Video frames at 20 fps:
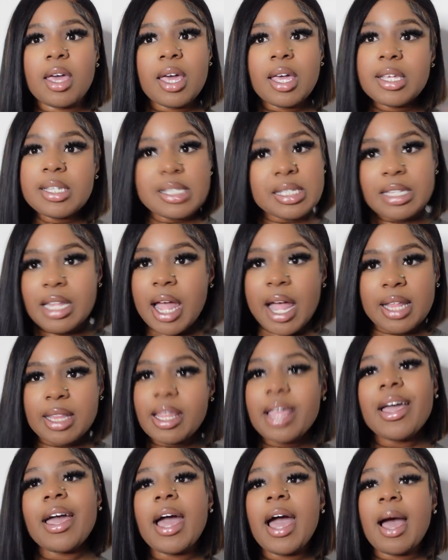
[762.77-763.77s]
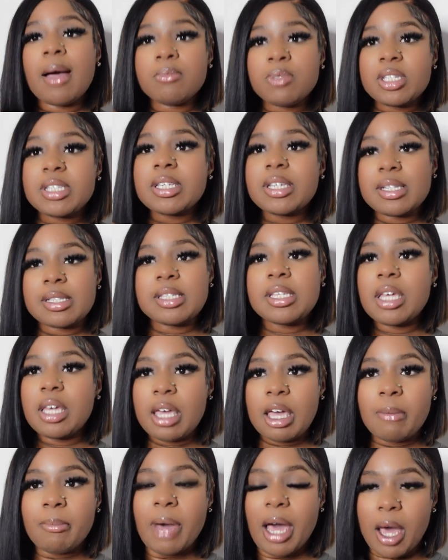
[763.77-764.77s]
it's not that i'm just content
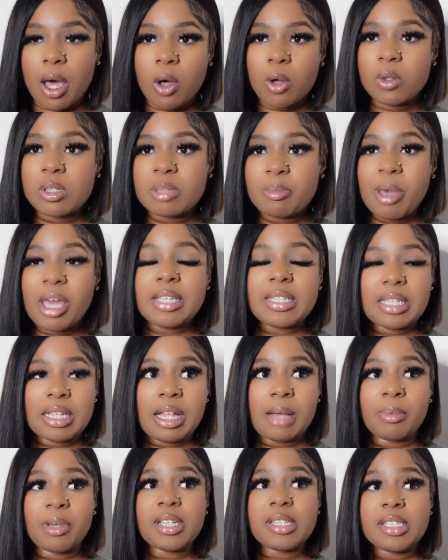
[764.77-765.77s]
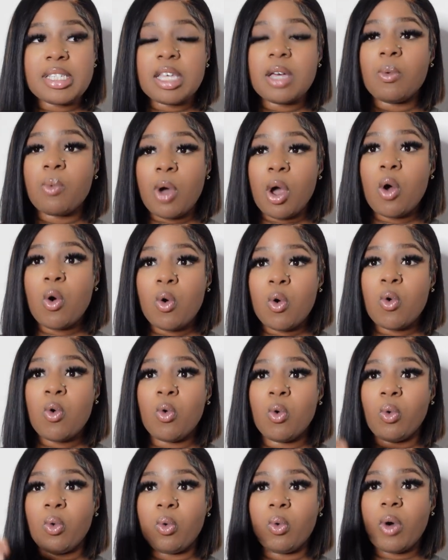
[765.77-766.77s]
in my own space and i'm content with
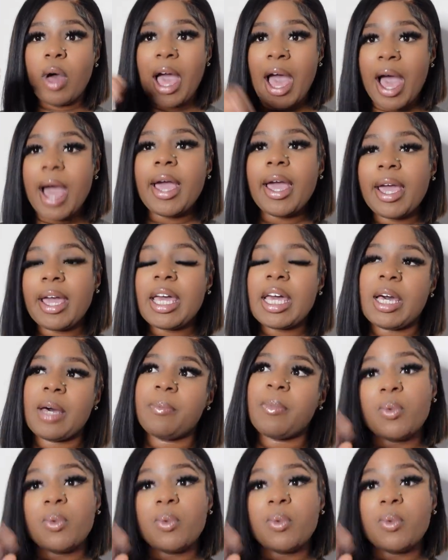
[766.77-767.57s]
who I am.